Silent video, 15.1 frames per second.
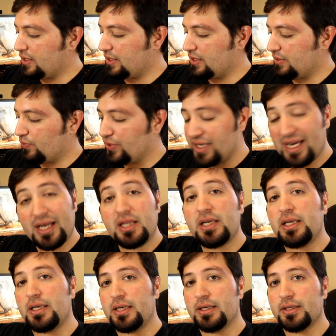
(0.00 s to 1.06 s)
the
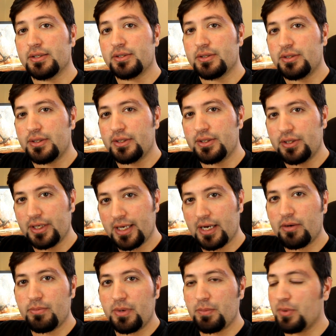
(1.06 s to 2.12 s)
reality is, you got
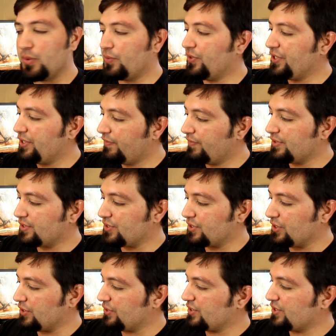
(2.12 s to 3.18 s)
to remember the
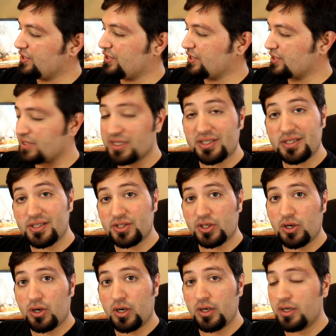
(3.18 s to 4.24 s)
differences here. This is a 6-inch
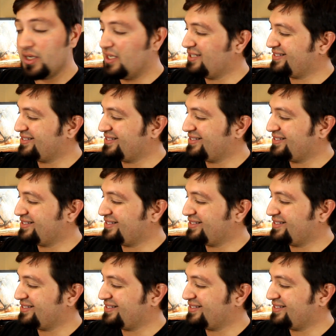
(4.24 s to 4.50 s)
card.